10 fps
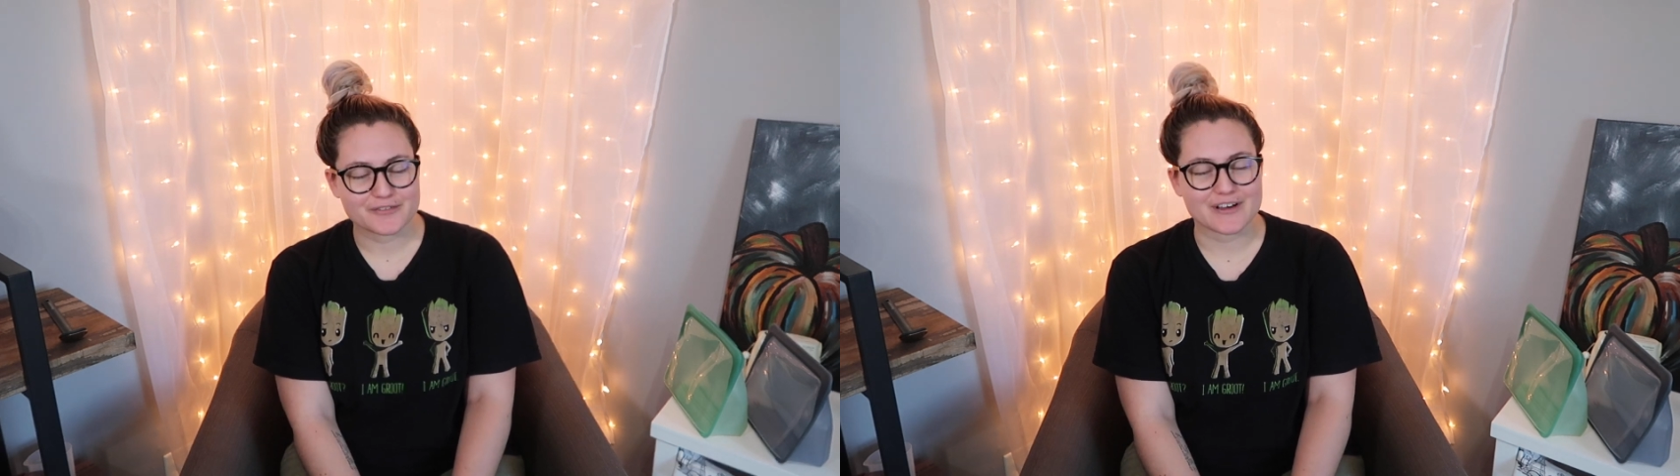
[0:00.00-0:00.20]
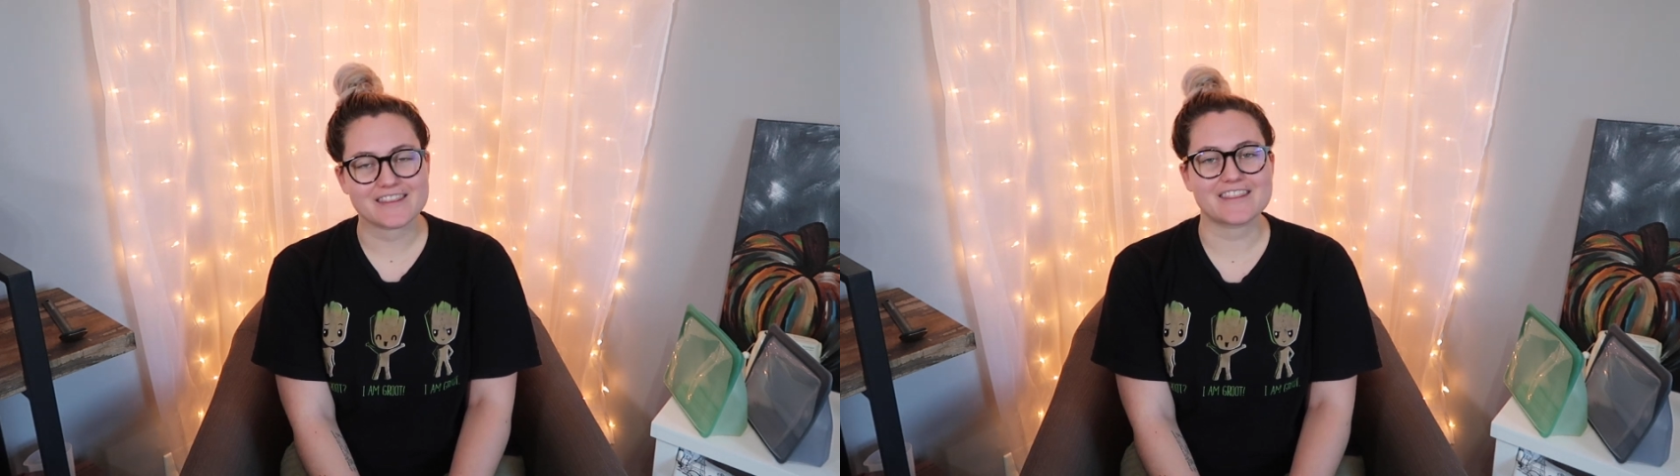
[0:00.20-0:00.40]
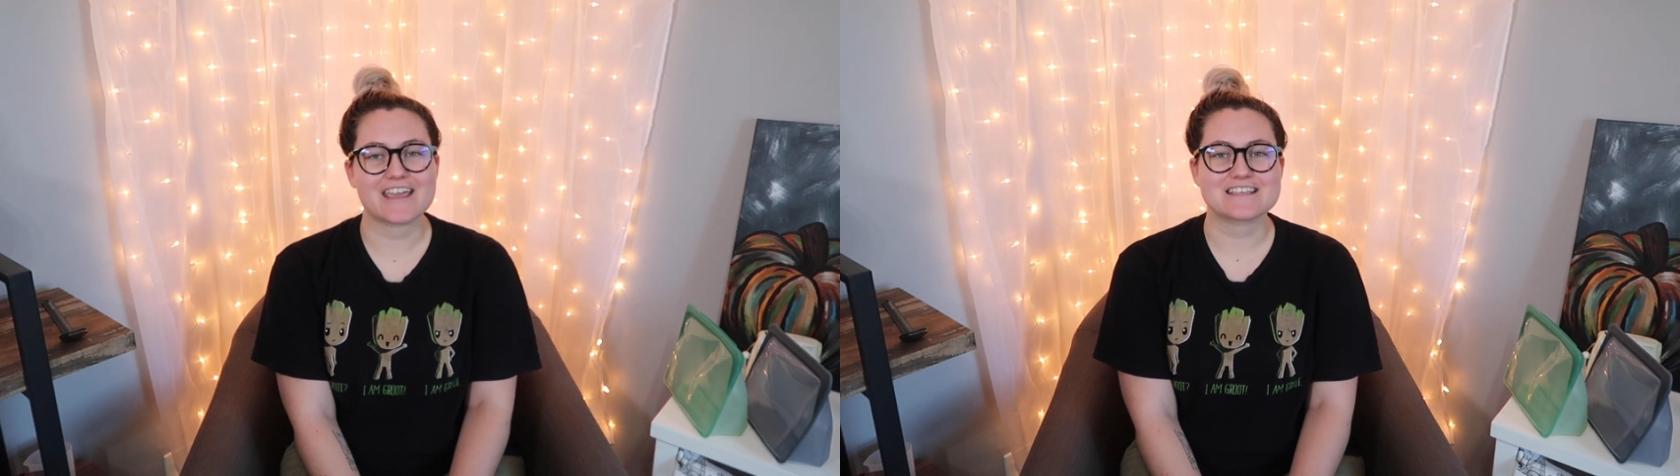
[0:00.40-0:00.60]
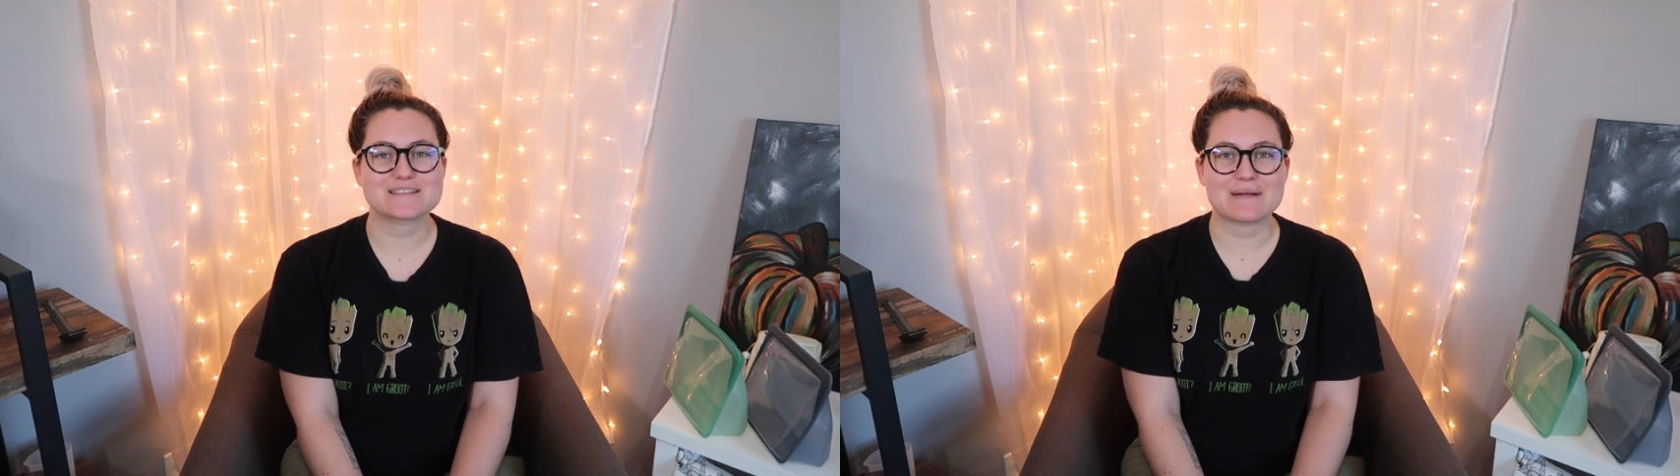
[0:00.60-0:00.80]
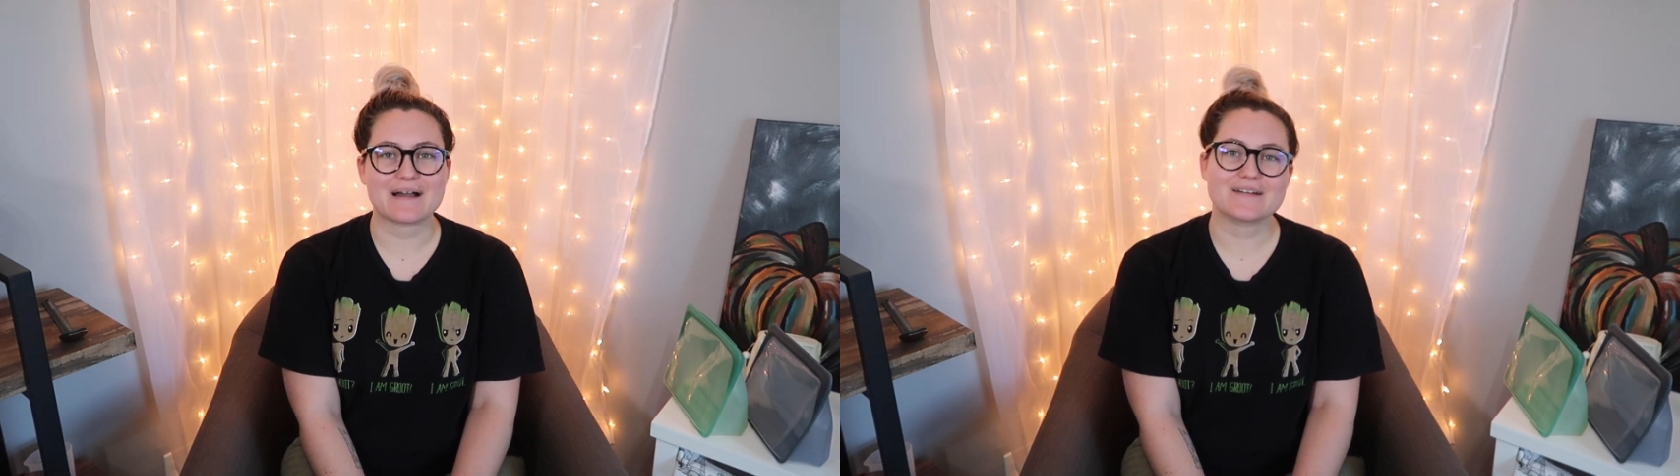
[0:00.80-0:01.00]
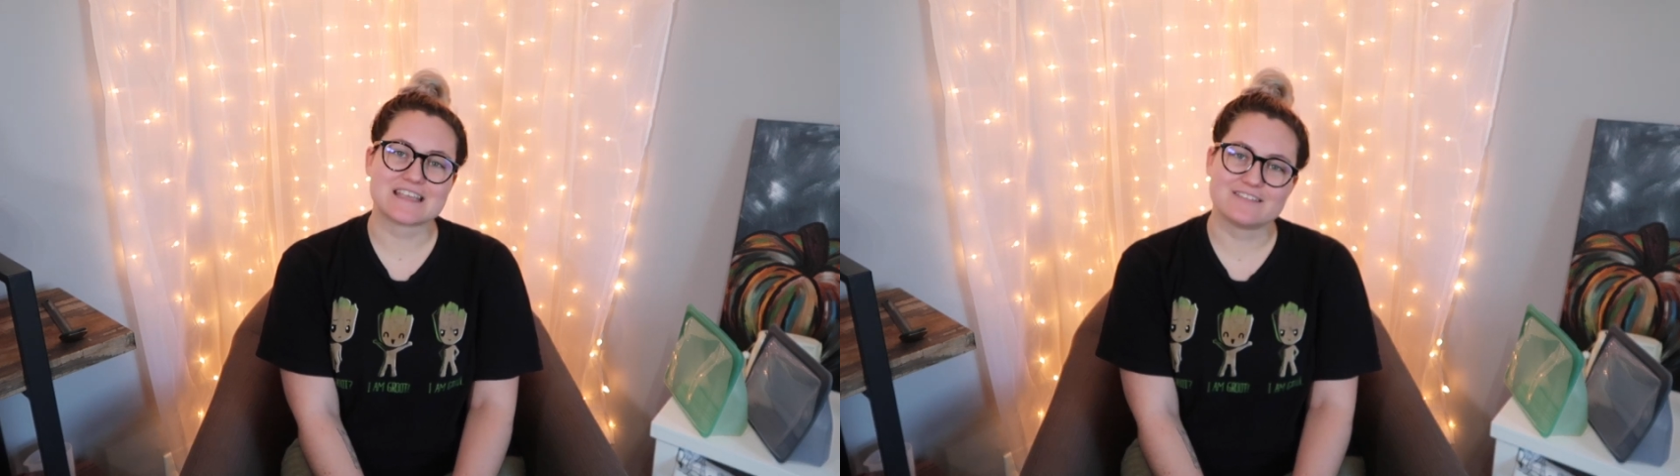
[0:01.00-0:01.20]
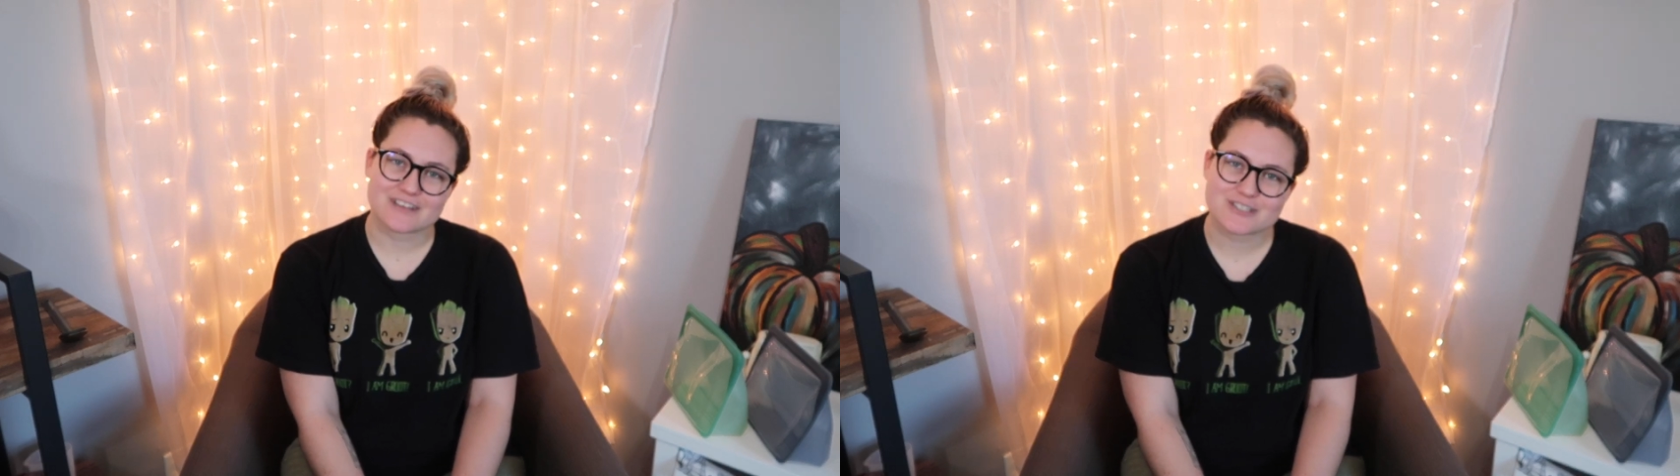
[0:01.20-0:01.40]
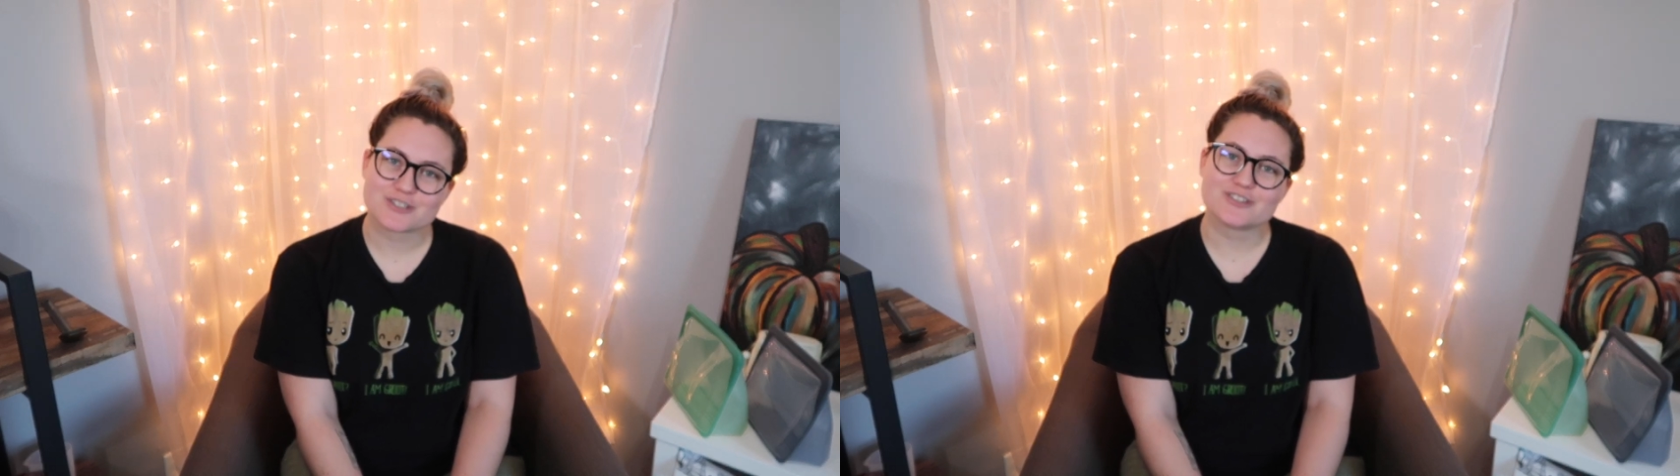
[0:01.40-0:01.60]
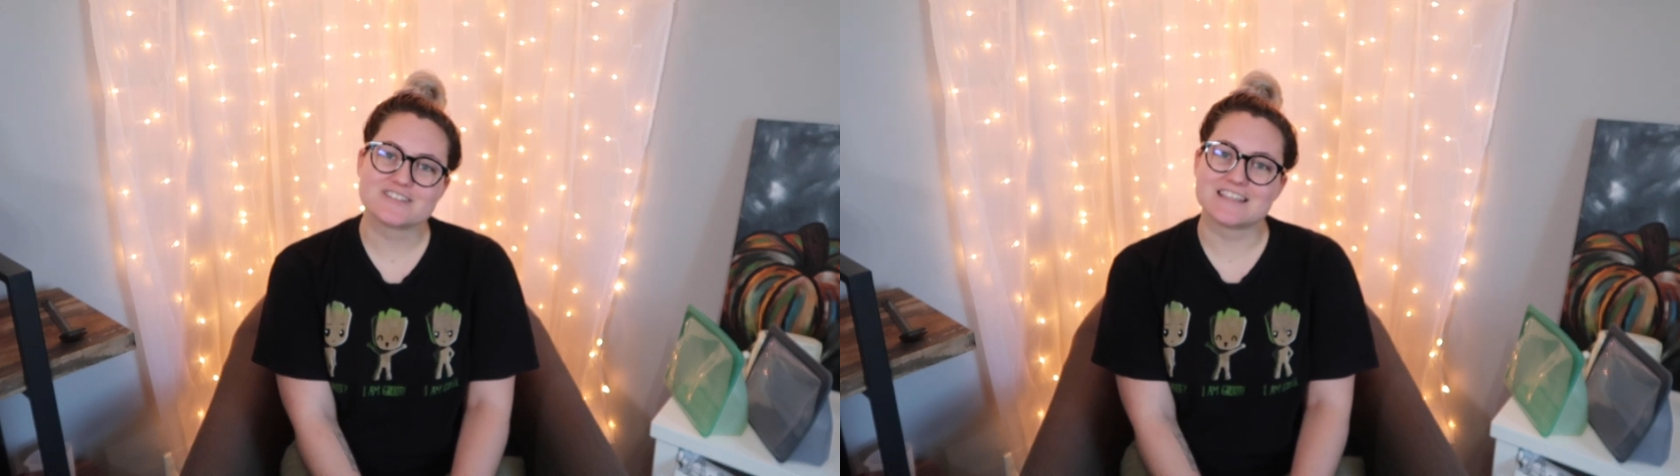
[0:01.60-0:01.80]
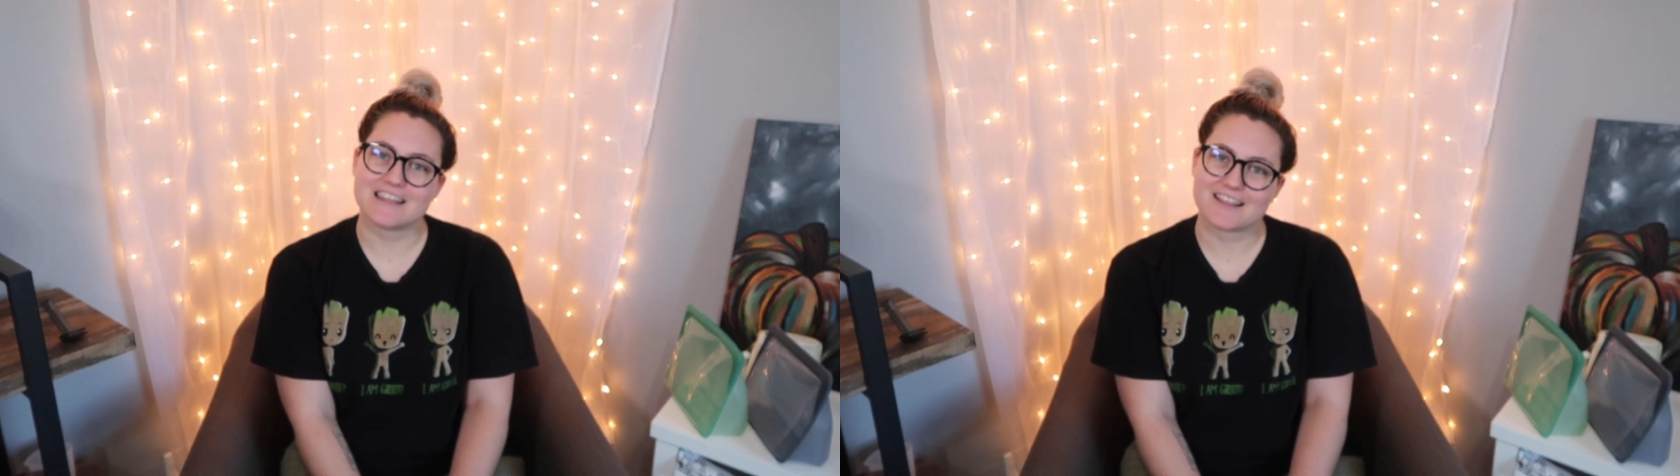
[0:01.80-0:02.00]
fun things about
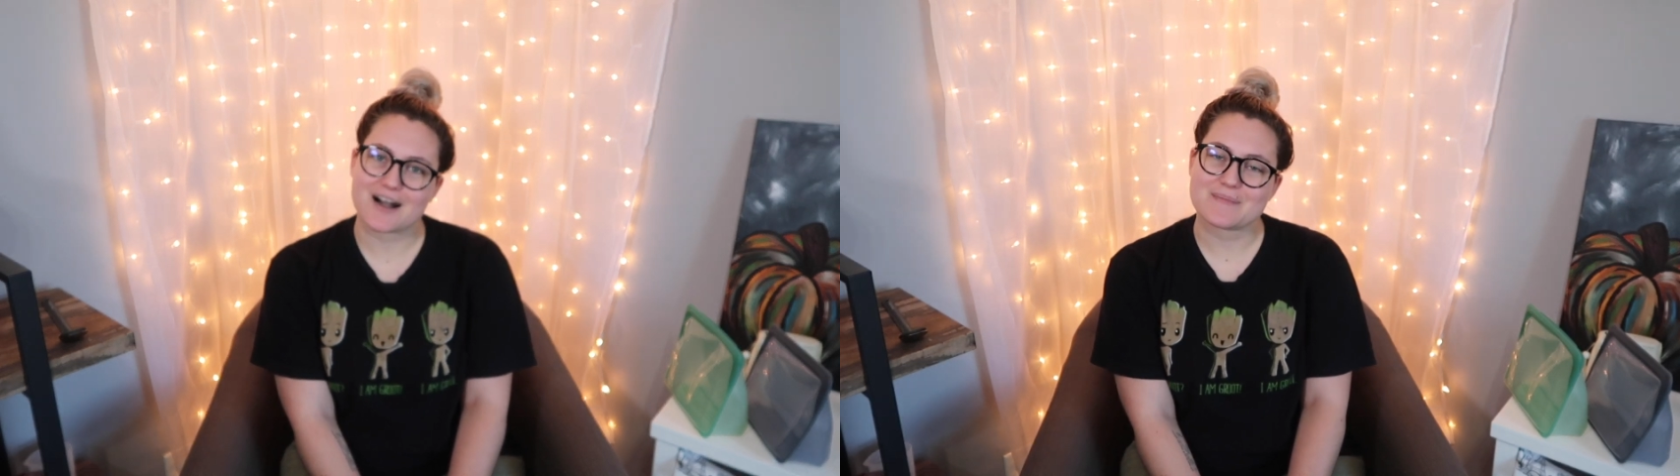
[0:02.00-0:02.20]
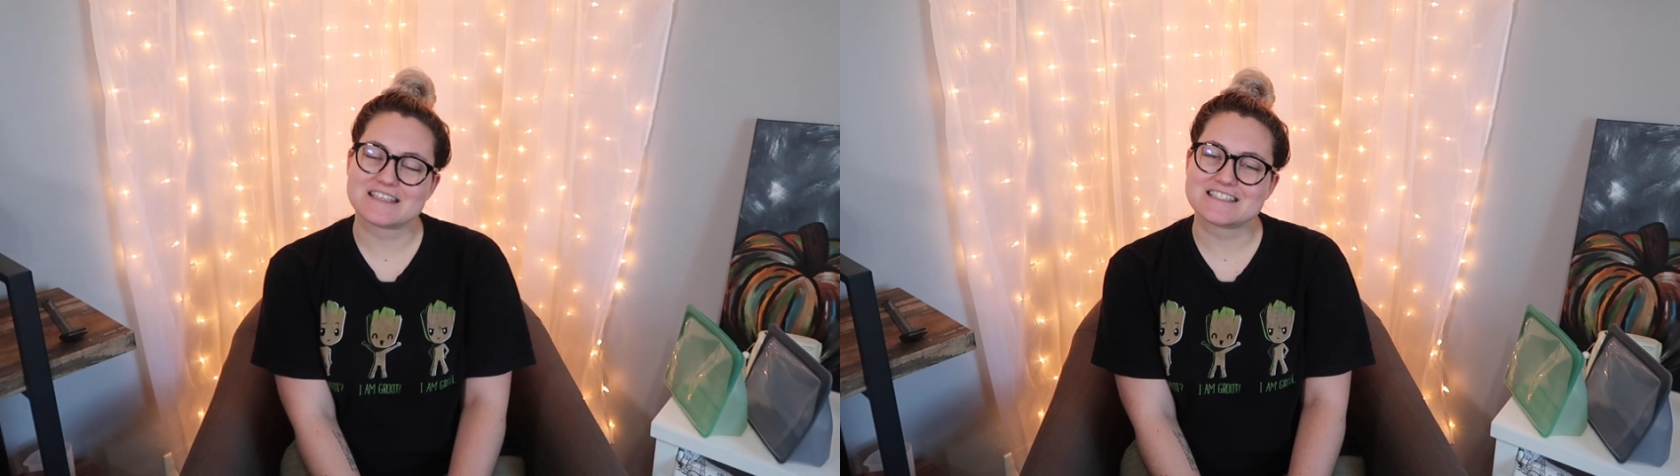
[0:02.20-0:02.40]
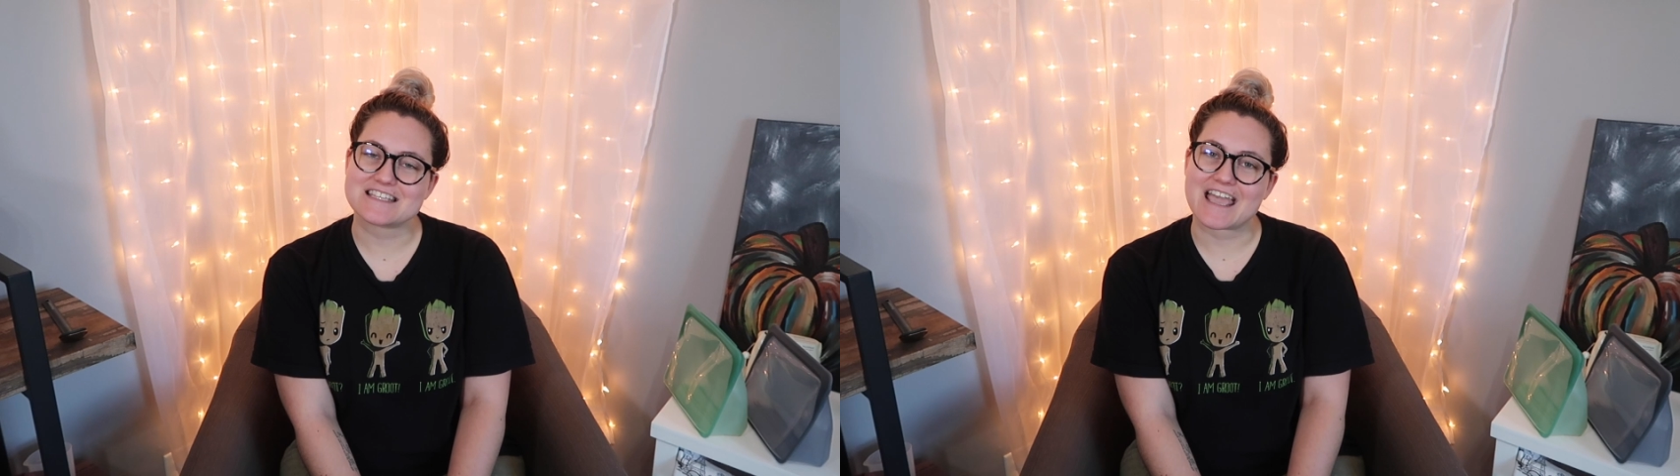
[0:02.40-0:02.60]
adventures in the comments,